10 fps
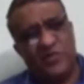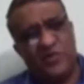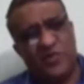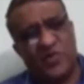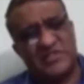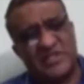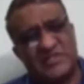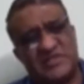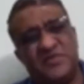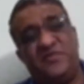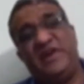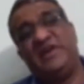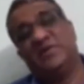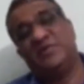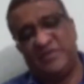courses went
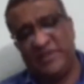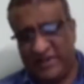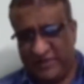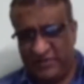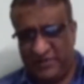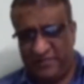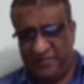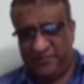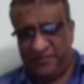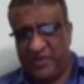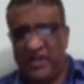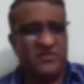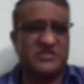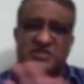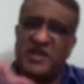out of the curriculum. It
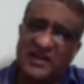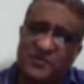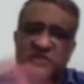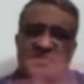was not pushed by